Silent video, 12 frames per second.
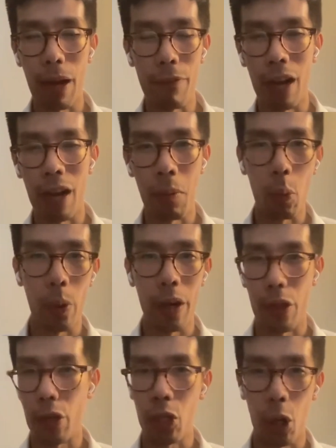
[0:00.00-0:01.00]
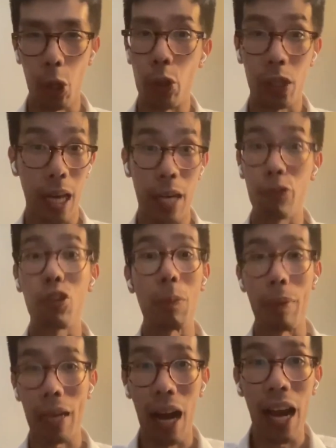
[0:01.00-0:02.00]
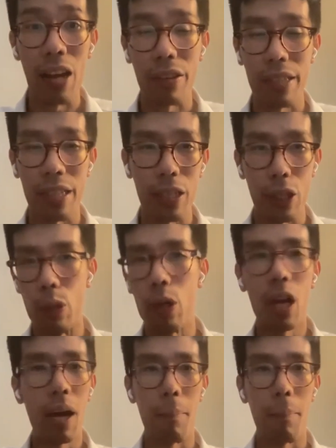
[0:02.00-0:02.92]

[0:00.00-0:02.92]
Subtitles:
environment where the dollar is kind of creeping higher again.